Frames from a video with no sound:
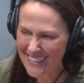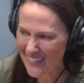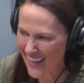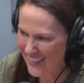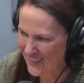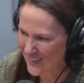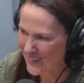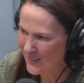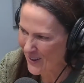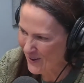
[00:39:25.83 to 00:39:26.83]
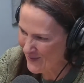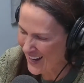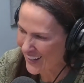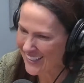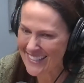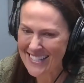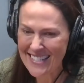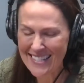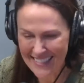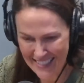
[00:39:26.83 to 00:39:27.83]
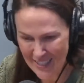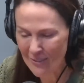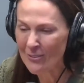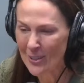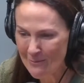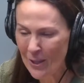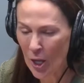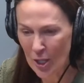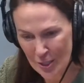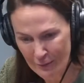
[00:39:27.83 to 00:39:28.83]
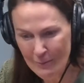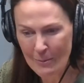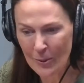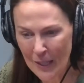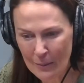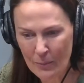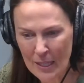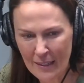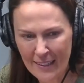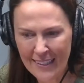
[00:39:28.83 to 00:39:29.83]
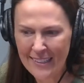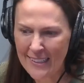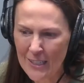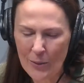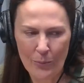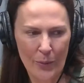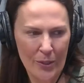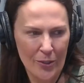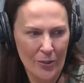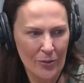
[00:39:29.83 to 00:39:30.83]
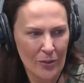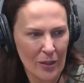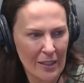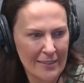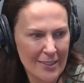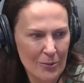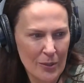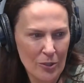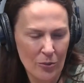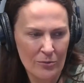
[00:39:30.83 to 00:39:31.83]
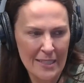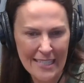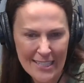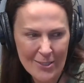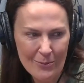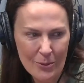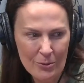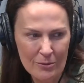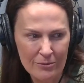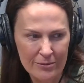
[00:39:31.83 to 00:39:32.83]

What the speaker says: So I know the whole market's suffering because of people like me. But, until we don't need to move.